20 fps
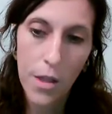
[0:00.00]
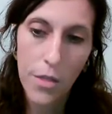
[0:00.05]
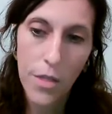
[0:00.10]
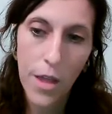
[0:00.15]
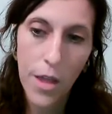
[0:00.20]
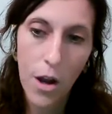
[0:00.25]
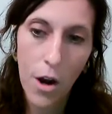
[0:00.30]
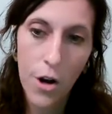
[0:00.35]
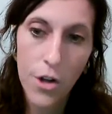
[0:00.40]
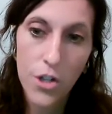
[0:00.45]

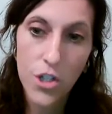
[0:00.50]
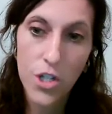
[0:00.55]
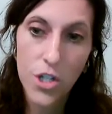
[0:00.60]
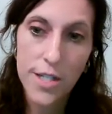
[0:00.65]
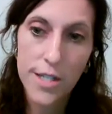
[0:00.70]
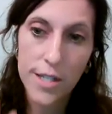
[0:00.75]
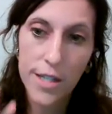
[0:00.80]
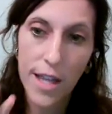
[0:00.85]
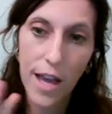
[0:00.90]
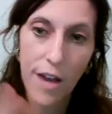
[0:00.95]
they aren't
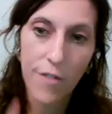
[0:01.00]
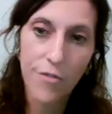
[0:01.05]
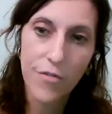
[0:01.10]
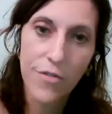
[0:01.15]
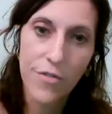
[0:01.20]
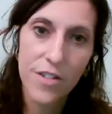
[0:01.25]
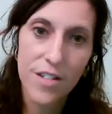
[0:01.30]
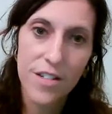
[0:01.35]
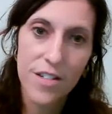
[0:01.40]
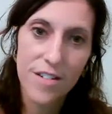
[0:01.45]
just
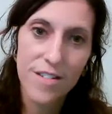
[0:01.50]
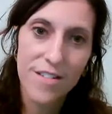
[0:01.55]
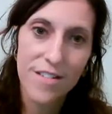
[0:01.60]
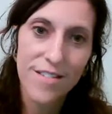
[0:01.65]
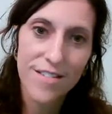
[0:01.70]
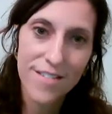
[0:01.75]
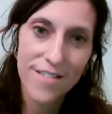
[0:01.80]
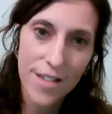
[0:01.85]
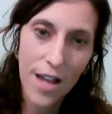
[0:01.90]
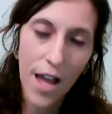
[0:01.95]
left
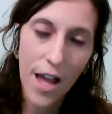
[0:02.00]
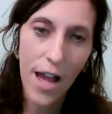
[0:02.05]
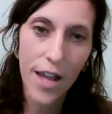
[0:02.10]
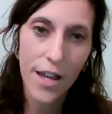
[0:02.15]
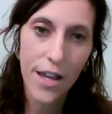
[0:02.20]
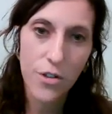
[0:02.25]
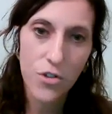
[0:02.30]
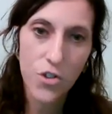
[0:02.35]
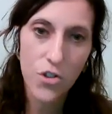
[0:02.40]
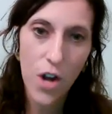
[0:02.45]
high
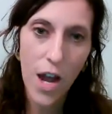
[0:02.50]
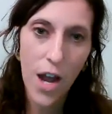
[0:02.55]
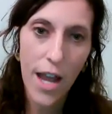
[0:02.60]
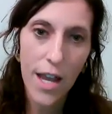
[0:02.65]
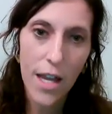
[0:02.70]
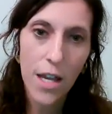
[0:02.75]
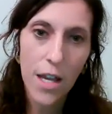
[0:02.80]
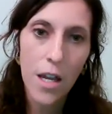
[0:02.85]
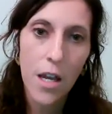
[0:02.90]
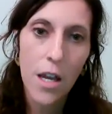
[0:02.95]
and
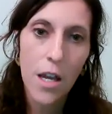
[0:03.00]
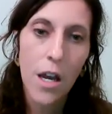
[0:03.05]
dry.